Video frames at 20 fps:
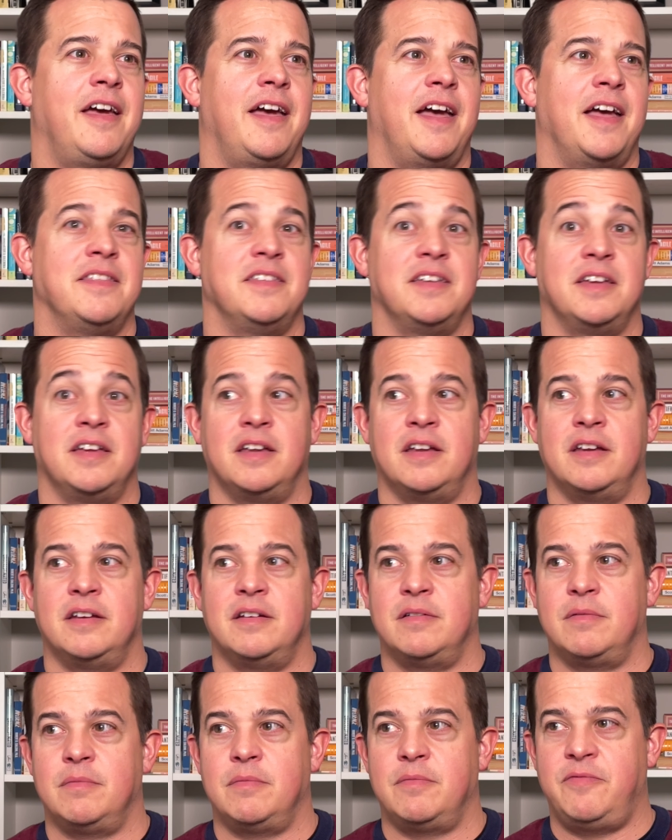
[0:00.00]
and
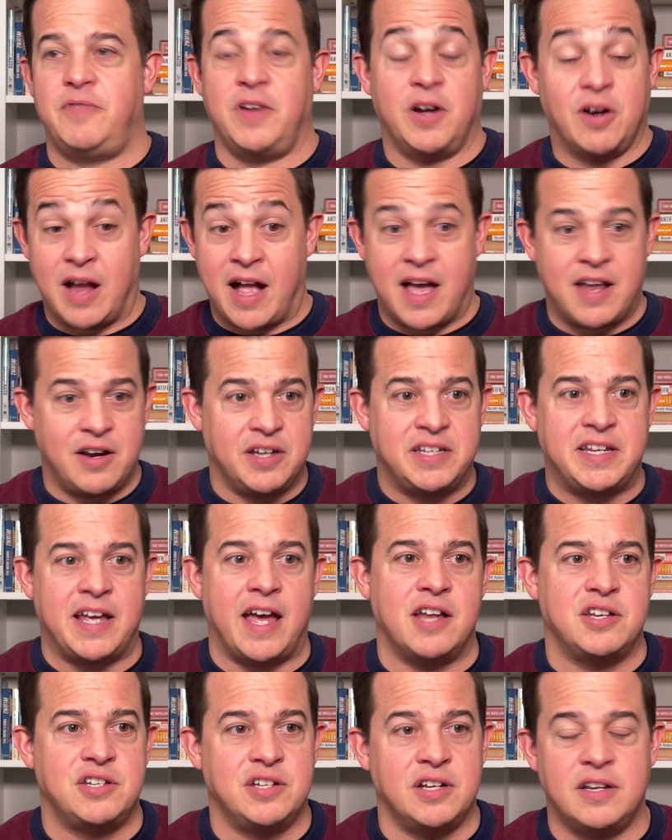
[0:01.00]
then figure out how to
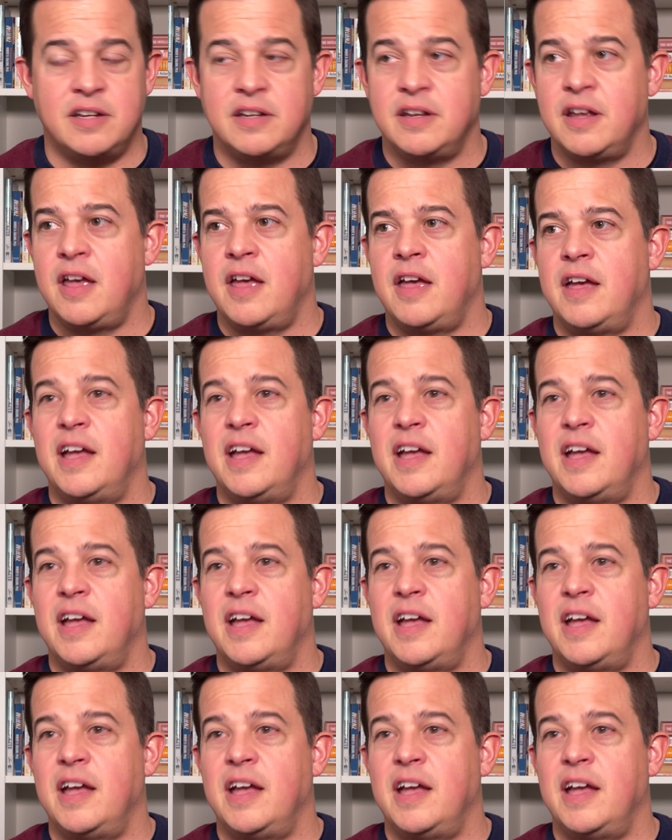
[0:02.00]
attach it.